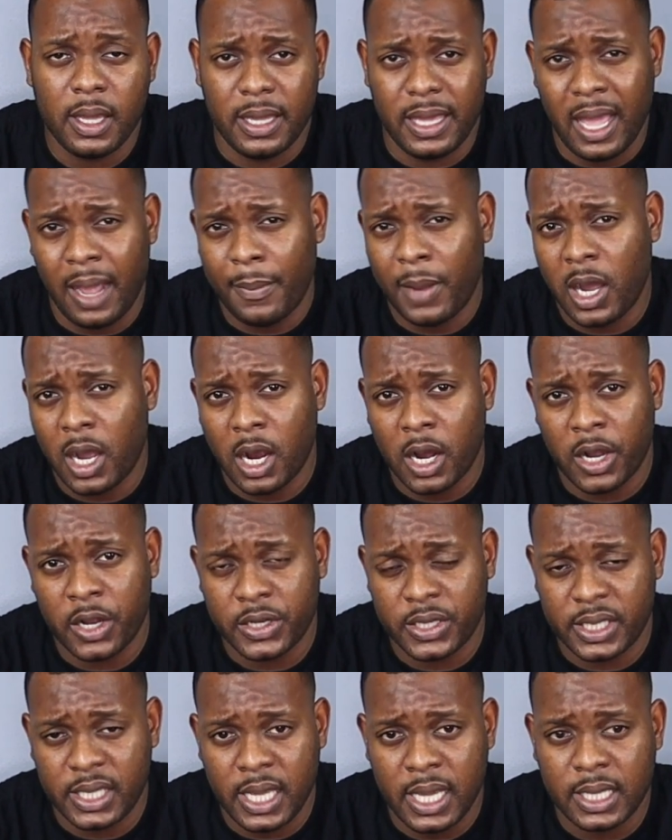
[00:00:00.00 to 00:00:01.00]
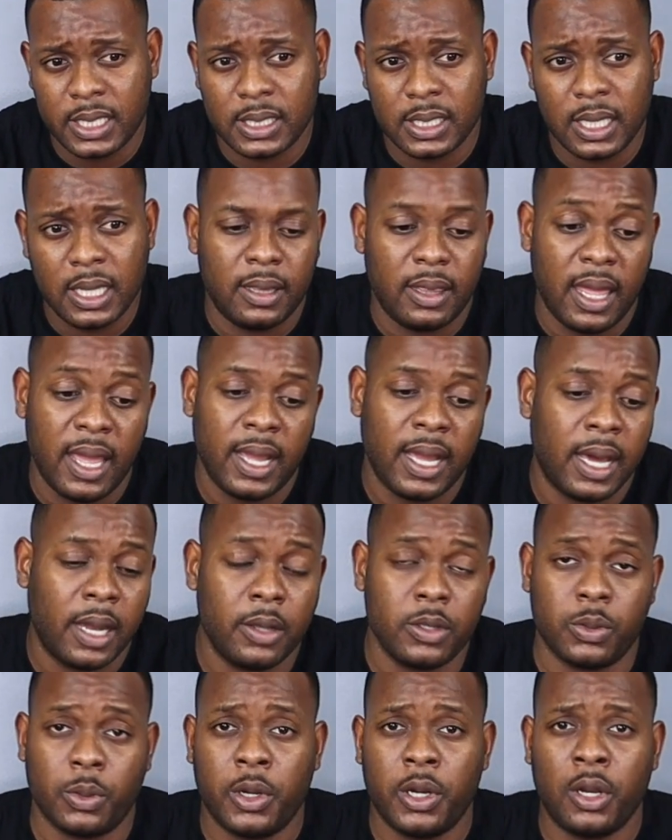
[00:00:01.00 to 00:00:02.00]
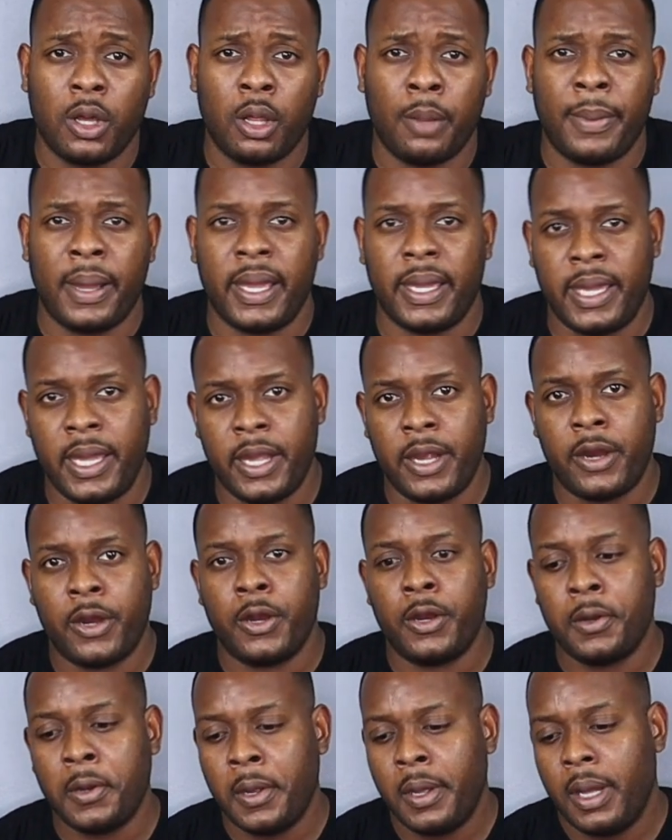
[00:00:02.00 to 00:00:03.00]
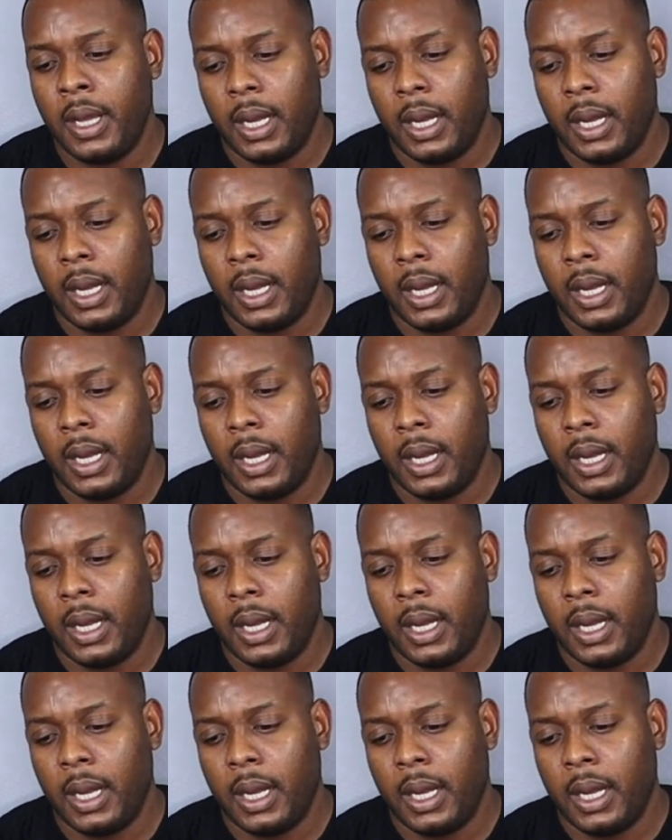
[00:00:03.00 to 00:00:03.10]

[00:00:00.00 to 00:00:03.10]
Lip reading: Yamaha R6. Thank God I was wearing all my gear.